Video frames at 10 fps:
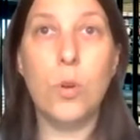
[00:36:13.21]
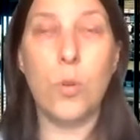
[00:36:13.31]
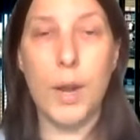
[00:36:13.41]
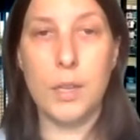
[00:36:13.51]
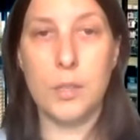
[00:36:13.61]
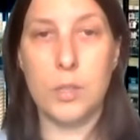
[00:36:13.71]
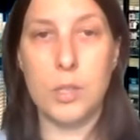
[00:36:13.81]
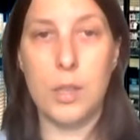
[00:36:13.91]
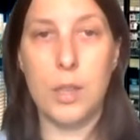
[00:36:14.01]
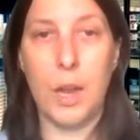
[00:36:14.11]

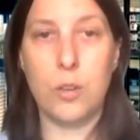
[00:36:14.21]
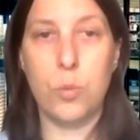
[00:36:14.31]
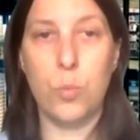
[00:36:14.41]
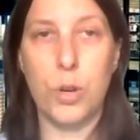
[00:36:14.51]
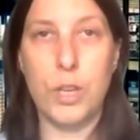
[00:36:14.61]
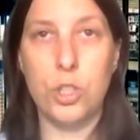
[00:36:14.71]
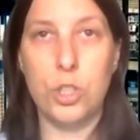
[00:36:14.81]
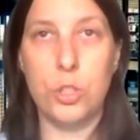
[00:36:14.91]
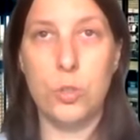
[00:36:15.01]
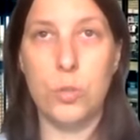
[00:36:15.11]
grants that were
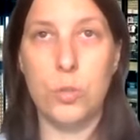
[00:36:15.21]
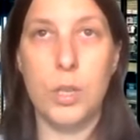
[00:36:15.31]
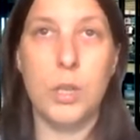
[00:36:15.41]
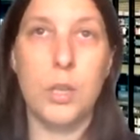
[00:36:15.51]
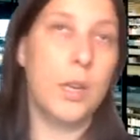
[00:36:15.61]
issued